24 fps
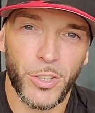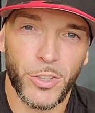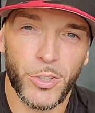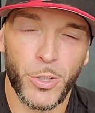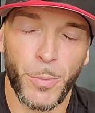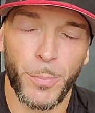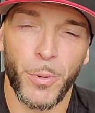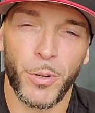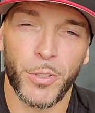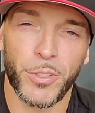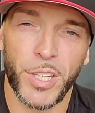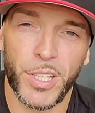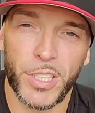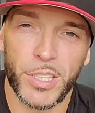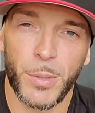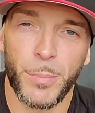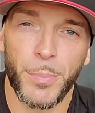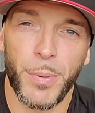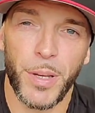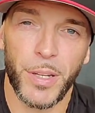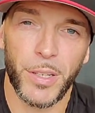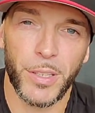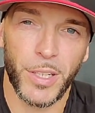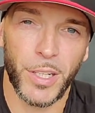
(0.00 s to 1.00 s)
to
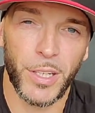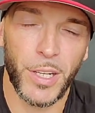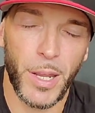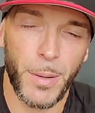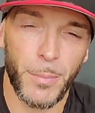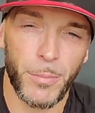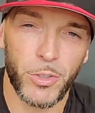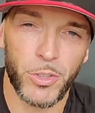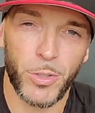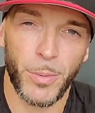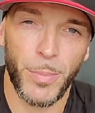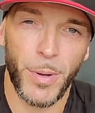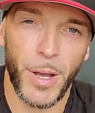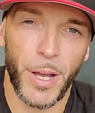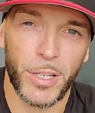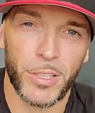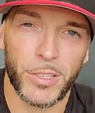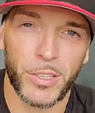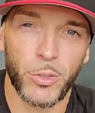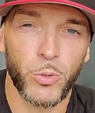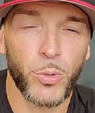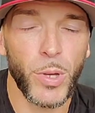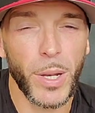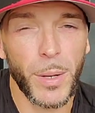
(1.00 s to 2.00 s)
participate in amateur
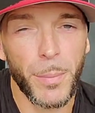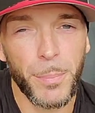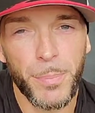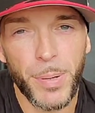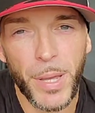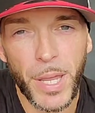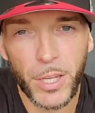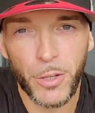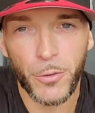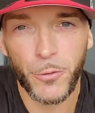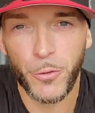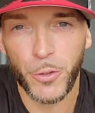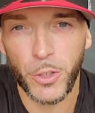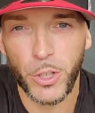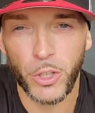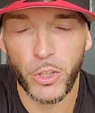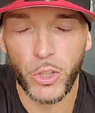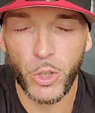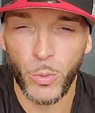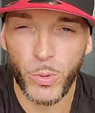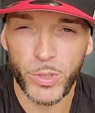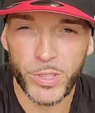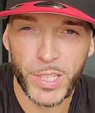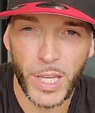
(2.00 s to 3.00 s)
boxing. You got to pay for your
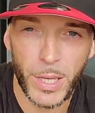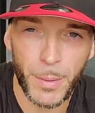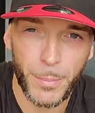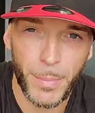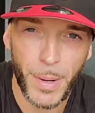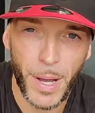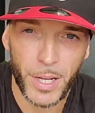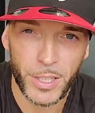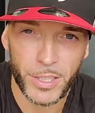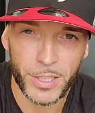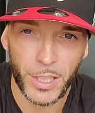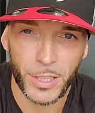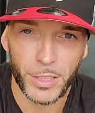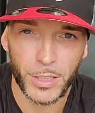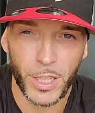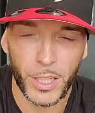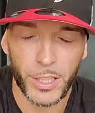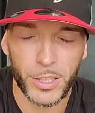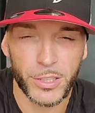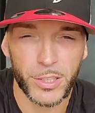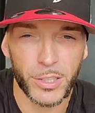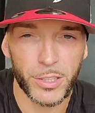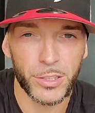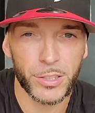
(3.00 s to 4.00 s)
USA boxing
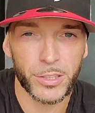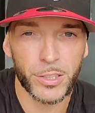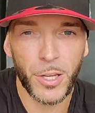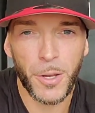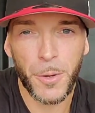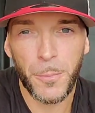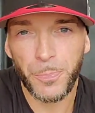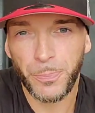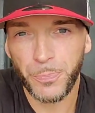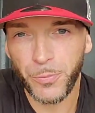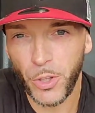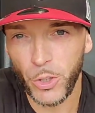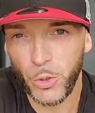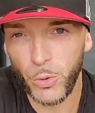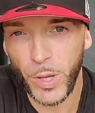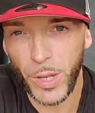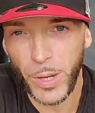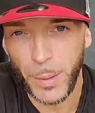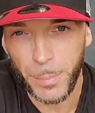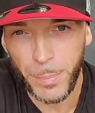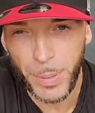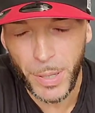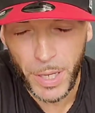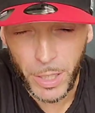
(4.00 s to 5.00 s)
license. You got
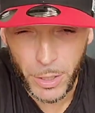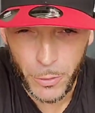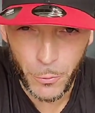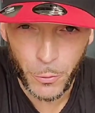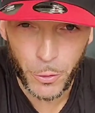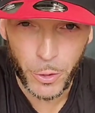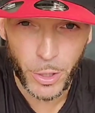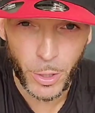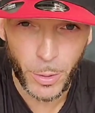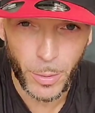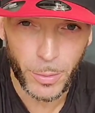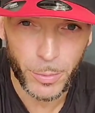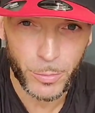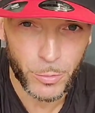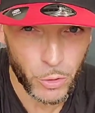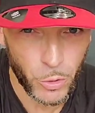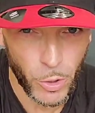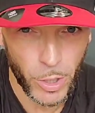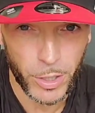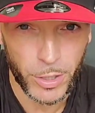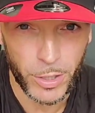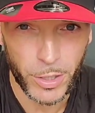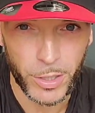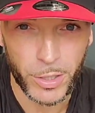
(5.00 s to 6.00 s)
to pay for your
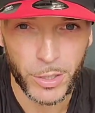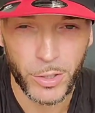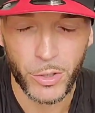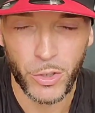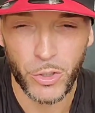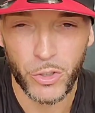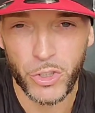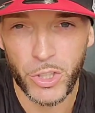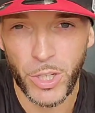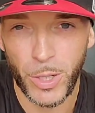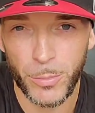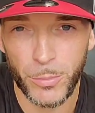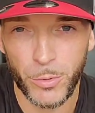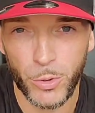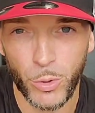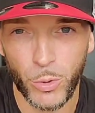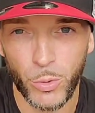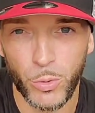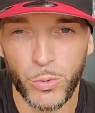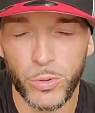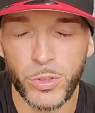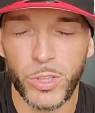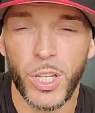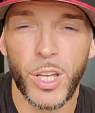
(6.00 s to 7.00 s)
training, your gym
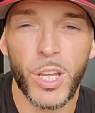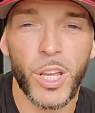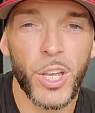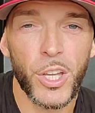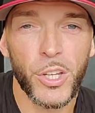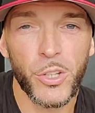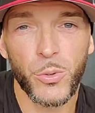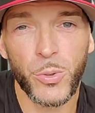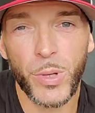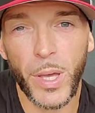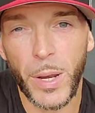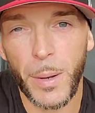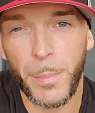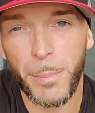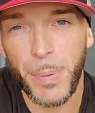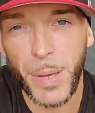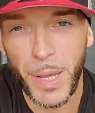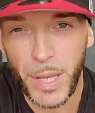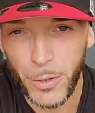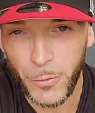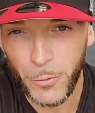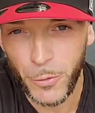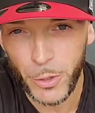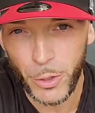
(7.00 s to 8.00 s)
dues. You got to
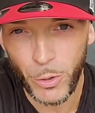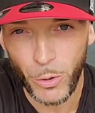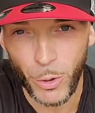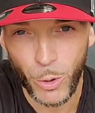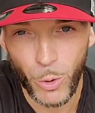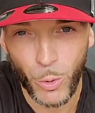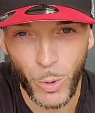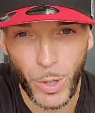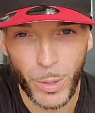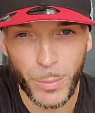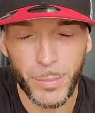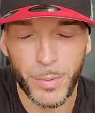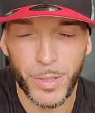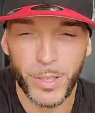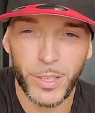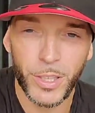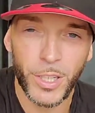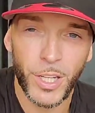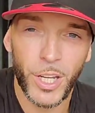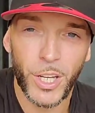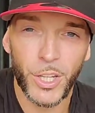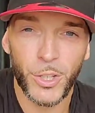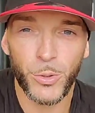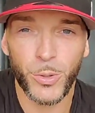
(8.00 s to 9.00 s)
pay for your equipment.
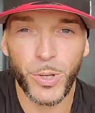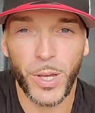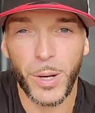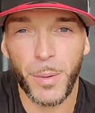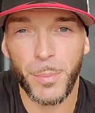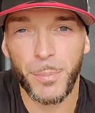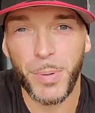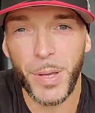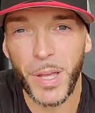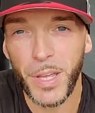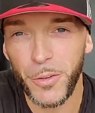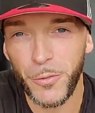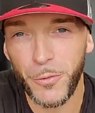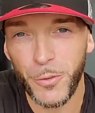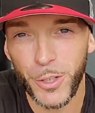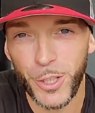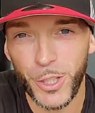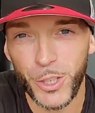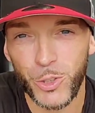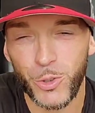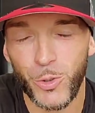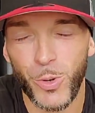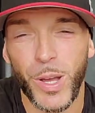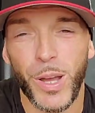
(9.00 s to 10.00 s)
You got to pay for
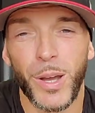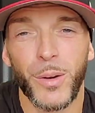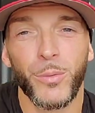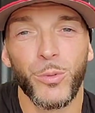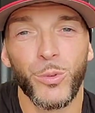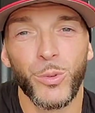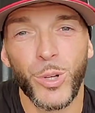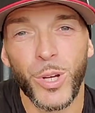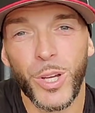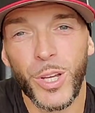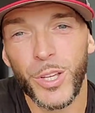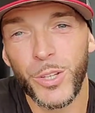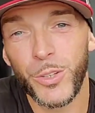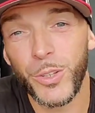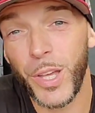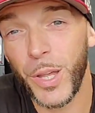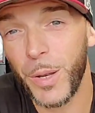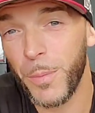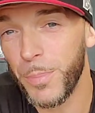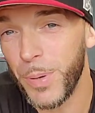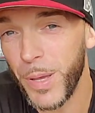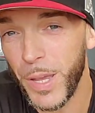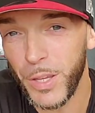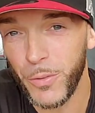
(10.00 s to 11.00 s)
your travel. You got
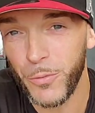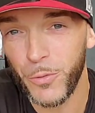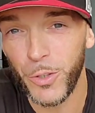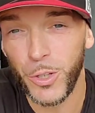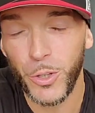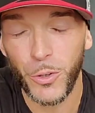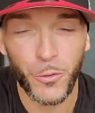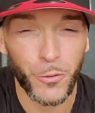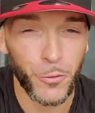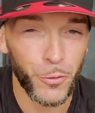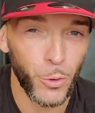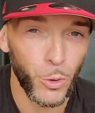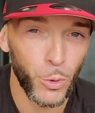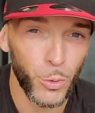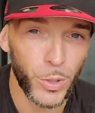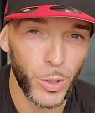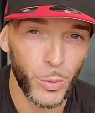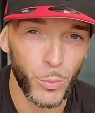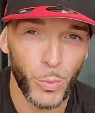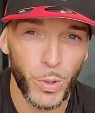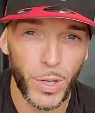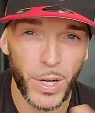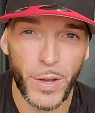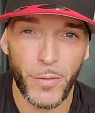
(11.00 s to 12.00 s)
to pay for your food
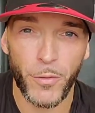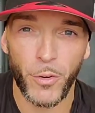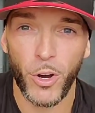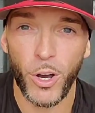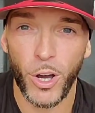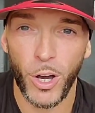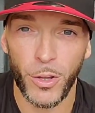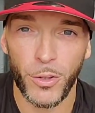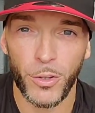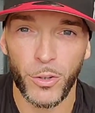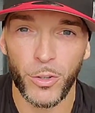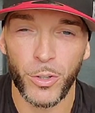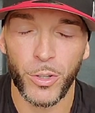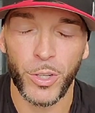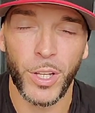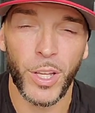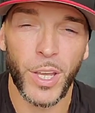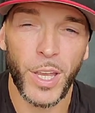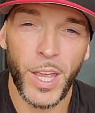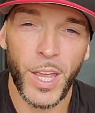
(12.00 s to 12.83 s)
and whatever other